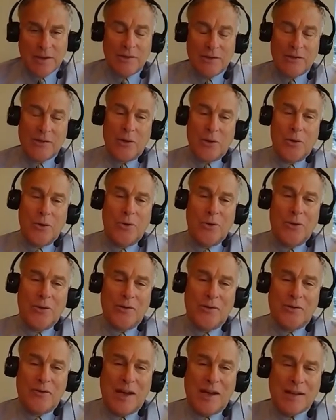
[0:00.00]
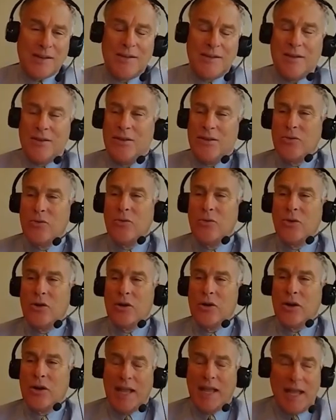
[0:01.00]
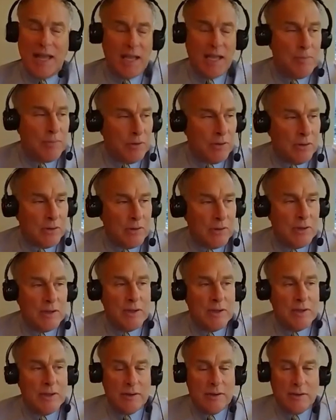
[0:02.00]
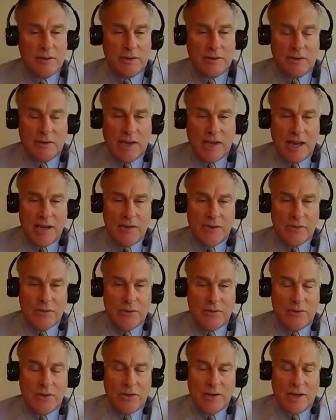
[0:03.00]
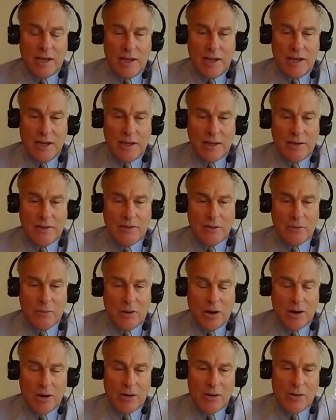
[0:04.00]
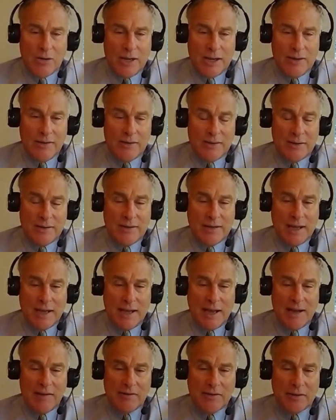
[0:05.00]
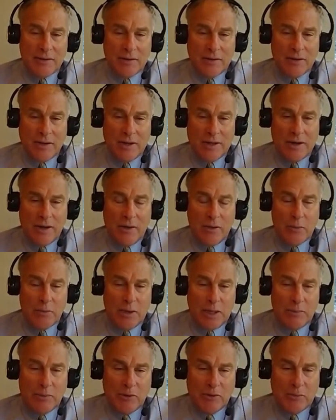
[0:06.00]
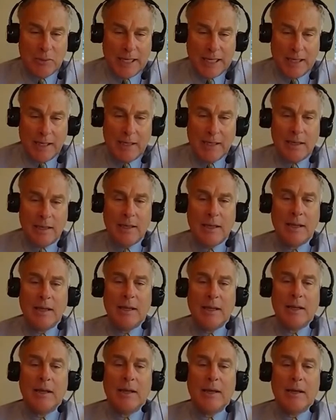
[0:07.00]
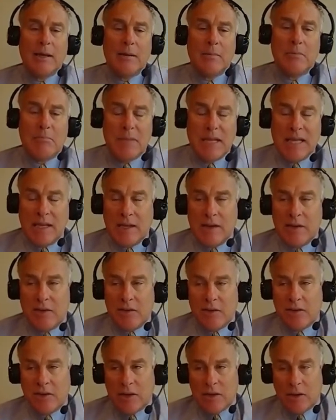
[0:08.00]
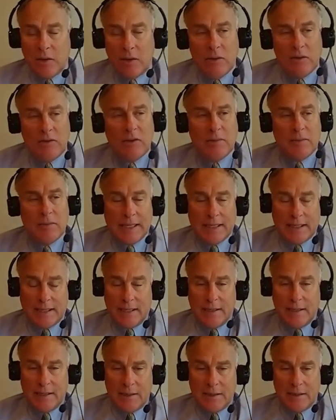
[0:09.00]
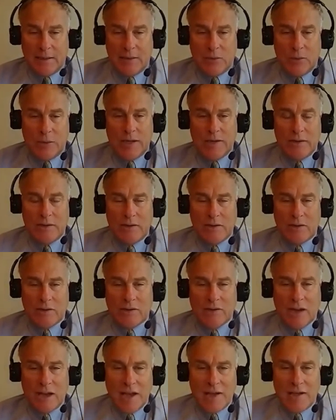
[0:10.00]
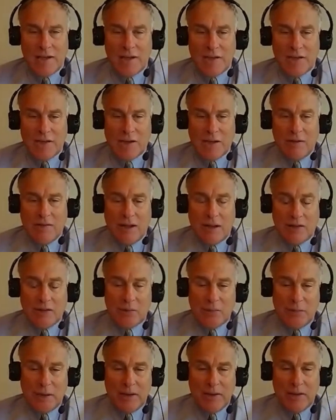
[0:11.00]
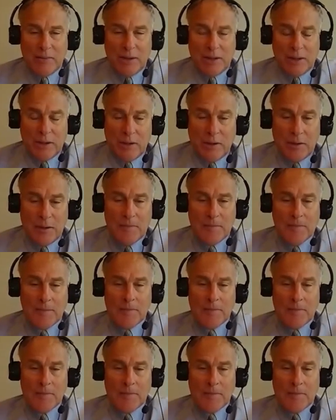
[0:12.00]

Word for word: So the fact that you were able to skate through today and tomorrow and the day after on other people's money means that ultimately, when society itself has to pay the bill